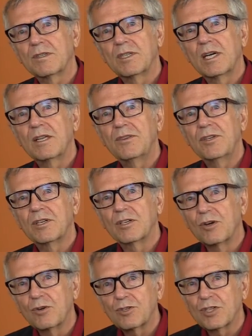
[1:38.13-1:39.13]

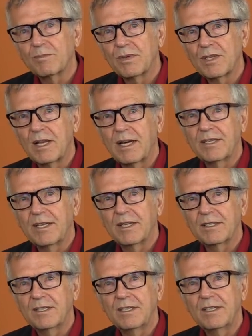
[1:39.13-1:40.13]
non-negotiable
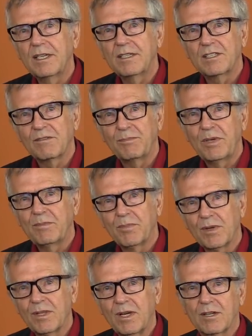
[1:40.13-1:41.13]
identity needs of people